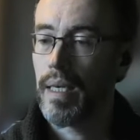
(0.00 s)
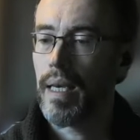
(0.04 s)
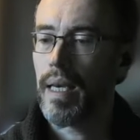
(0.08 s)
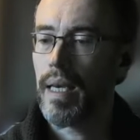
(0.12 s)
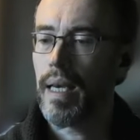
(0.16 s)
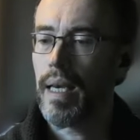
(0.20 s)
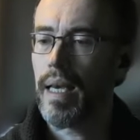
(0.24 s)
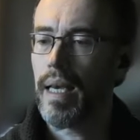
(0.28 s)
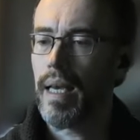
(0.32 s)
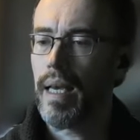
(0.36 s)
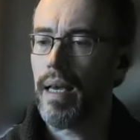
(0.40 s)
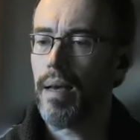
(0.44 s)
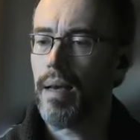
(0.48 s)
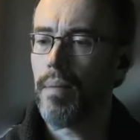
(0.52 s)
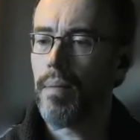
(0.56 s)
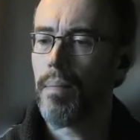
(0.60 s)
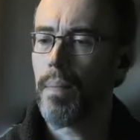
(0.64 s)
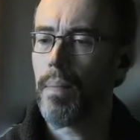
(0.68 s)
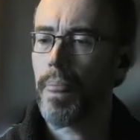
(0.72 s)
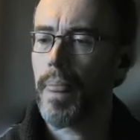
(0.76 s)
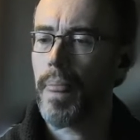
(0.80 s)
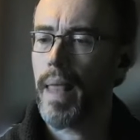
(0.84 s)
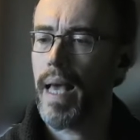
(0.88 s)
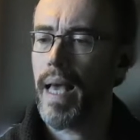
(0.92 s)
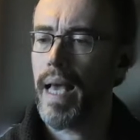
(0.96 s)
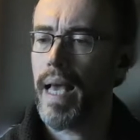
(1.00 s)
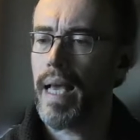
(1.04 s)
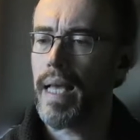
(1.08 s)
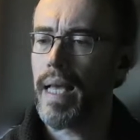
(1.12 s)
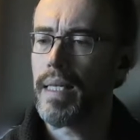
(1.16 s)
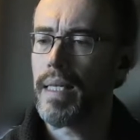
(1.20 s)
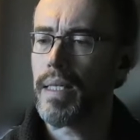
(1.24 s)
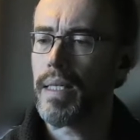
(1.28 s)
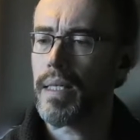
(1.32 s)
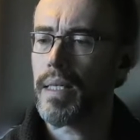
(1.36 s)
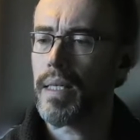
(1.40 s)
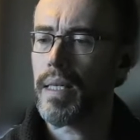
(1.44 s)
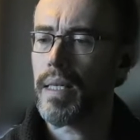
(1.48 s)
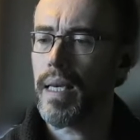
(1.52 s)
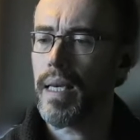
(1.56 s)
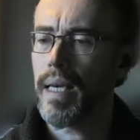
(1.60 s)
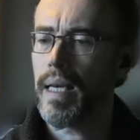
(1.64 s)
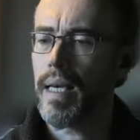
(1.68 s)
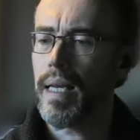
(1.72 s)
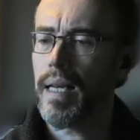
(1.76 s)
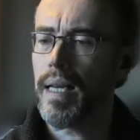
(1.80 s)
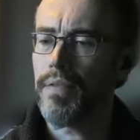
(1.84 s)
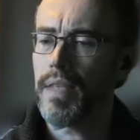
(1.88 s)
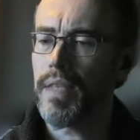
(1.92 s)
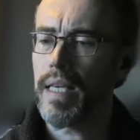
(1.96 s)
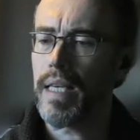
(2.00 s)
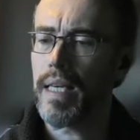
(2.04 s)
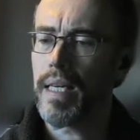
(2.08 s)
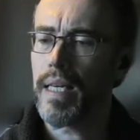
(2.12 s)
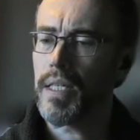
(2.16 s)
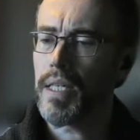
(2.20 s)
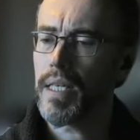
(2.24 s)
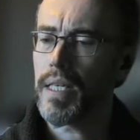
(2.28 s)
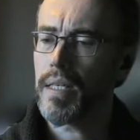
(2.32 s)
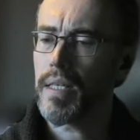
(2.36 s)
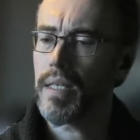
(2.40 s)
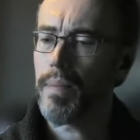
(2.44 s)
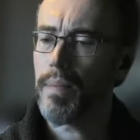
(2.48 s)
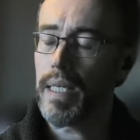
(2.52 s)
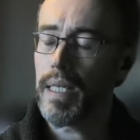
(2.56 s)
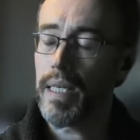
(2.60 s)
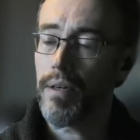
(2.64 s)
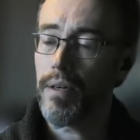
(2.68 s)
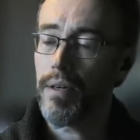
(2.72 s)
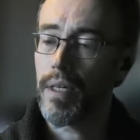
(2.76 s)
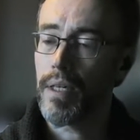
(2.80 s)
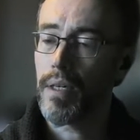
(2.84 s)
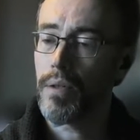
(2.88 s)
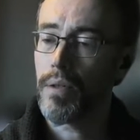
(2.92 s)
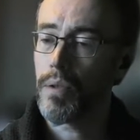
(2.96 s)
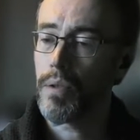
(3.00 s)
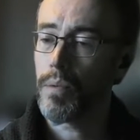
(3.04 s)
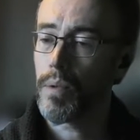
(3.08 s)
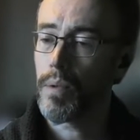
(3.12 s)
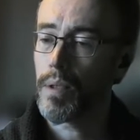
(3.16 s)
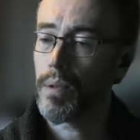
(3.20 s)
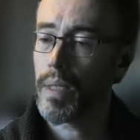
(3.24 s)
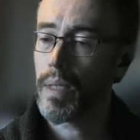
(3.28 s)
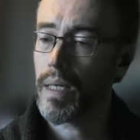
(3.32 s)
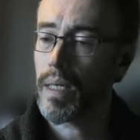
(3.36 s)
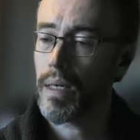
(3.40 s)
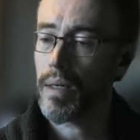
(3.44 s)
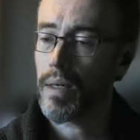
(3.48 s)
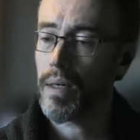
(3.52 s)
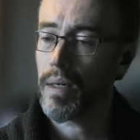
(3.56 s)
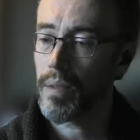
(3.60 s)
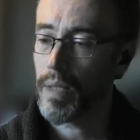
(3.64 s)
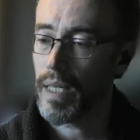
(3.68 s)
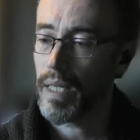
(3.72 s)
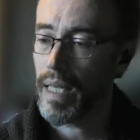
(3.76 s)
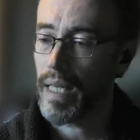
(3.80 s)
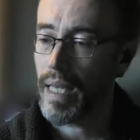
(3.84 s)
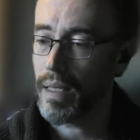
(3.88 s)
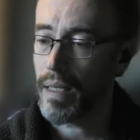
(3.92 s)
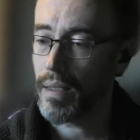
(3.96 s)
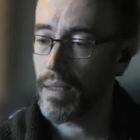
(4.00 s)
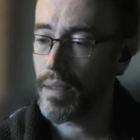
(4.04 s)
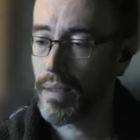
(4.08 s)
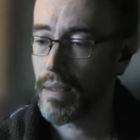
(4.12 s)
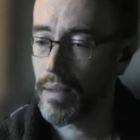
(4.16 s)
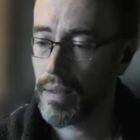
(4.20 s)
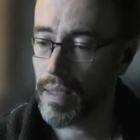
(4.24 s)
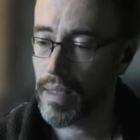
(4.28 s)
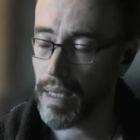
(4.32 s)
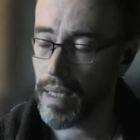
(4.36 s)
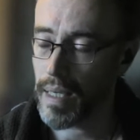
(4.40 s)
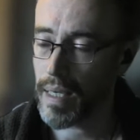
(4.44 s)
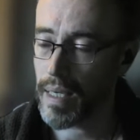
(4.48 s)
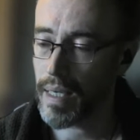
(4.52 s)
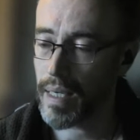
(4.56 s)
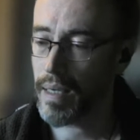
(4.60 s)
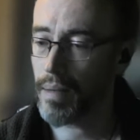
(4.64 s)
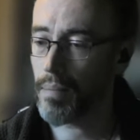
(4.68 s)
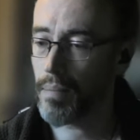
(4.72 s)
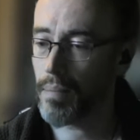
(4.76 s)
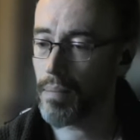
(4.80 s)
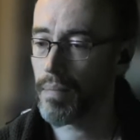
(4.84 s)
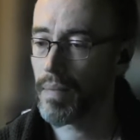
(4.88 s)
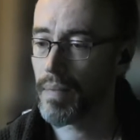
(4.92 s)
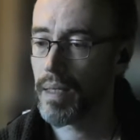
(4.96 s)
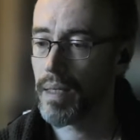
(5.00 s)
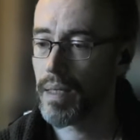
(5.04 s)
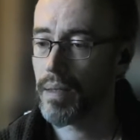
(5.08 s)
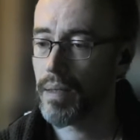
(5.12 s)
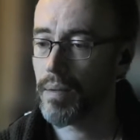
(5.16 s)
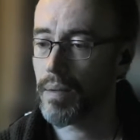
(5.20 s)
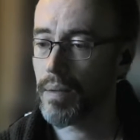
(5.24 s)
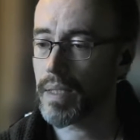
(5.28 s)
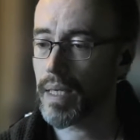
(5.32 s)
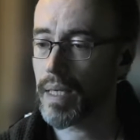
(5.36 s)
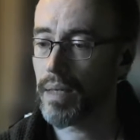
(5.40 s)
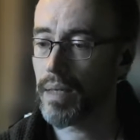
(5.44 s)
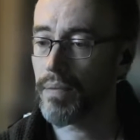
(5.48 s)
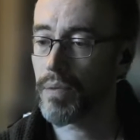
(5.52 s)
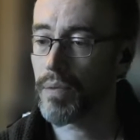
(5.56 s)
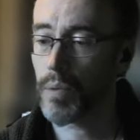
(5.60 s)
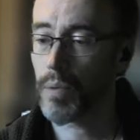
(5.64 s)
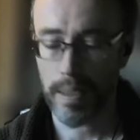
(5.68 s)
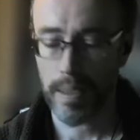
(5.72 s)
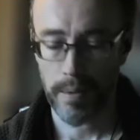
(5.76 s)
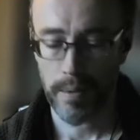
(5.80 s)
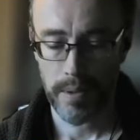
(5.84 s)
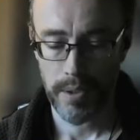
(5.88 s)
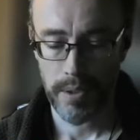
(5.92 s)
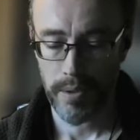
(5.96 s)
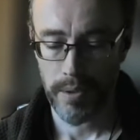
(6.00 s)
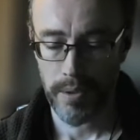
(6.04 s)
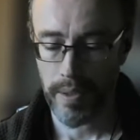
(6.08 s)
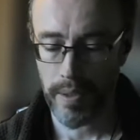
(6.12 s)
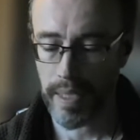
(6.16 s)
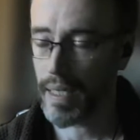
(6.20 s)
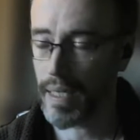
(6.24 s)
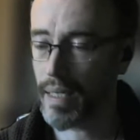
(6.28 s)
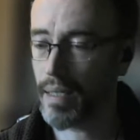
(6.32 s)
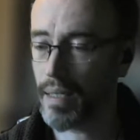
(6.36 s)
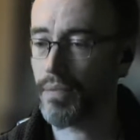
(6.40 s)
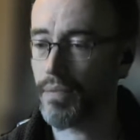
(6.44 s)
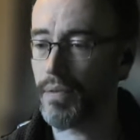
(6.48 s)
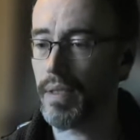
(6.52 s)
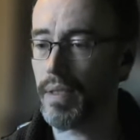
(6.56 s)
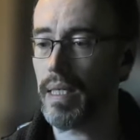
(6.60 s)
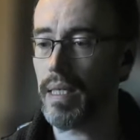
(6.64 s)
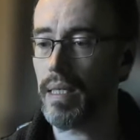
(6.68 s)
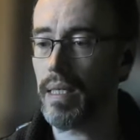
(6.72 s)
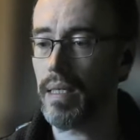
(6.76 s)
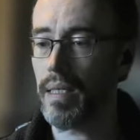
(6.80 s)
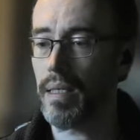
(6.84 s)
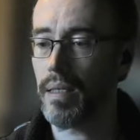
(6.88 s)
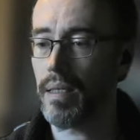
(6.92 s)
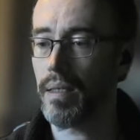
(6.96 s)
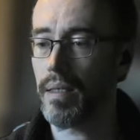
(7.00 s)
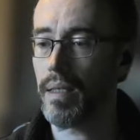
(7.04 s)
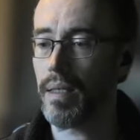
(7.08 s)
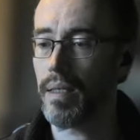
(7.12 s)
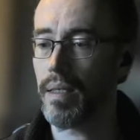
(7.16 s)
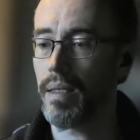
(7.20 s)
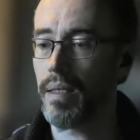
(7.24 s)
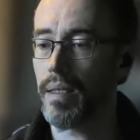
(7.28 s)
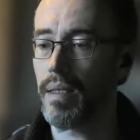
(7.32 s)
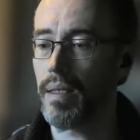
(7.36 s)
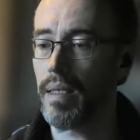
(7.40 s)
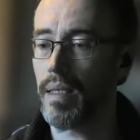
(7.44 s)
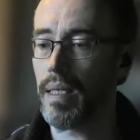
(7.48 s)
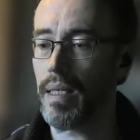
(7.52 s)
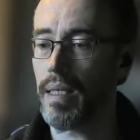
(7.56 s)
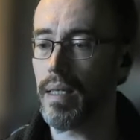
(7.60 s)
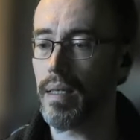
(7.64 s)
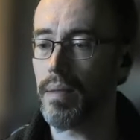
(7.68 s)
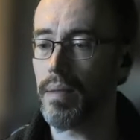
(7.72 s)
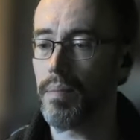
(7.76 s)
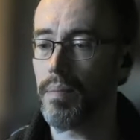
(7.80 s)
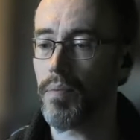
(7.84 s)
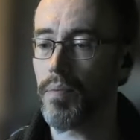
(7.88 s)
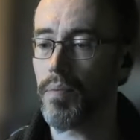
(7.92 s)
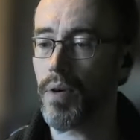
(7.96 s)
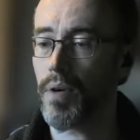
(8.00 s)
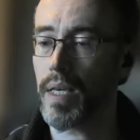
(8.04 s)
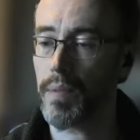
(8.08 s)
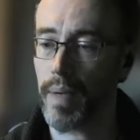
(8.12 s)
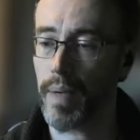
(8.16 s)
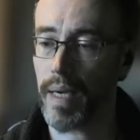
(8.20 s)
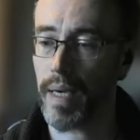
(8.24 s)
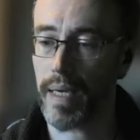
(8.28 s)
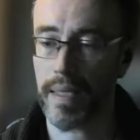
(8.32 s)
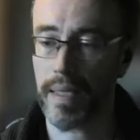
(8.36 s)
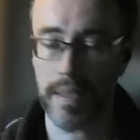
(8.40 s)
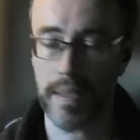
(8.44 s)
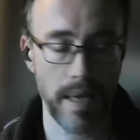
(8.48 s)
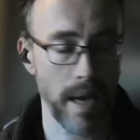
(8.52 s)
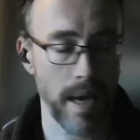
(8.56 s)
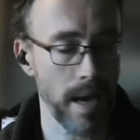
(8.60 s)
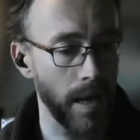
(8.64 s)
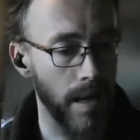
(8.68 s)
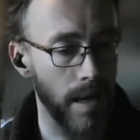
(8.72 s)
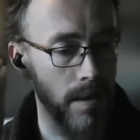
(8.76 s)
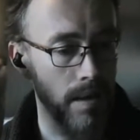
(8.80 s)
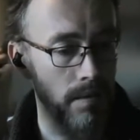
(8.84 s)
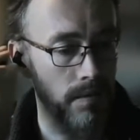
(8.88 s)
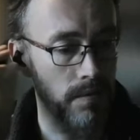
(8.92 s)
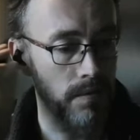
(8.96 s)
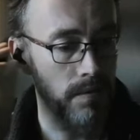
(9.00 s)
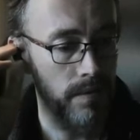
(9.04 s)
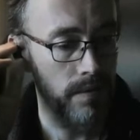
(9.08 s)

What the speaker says: And I left the NHS about a year ago to work with Clerkenwell Health. I loved what they were doing, and I loved the prospect of